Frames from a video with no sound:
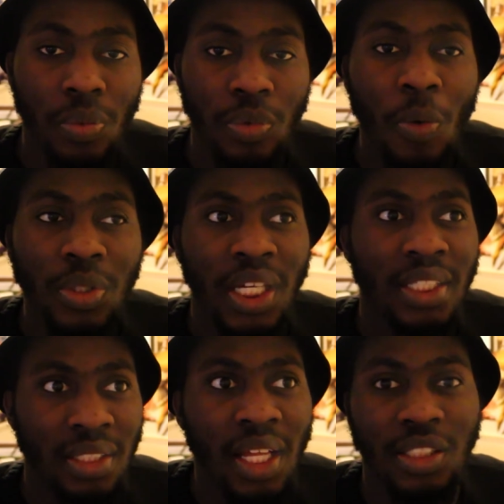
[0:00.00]
Almost a
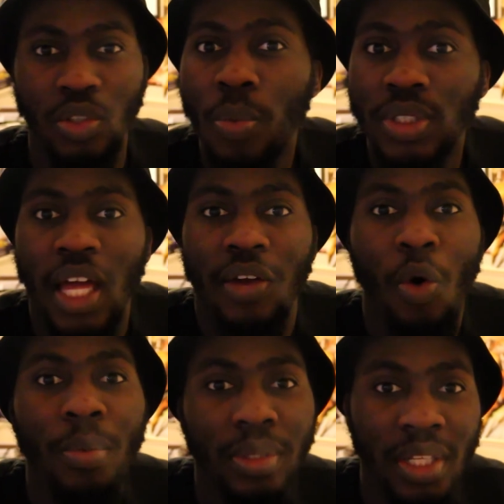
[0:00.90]

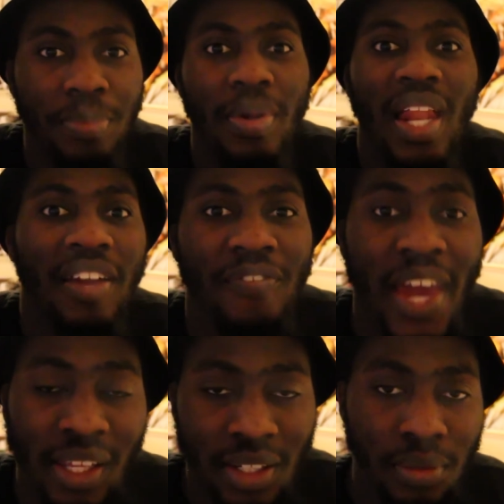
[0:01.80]
little bit
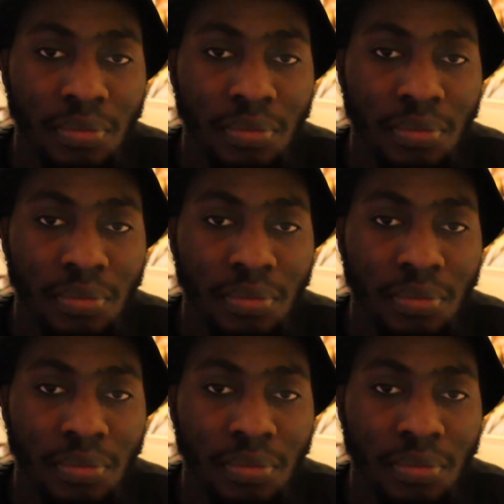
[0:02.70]
Fate.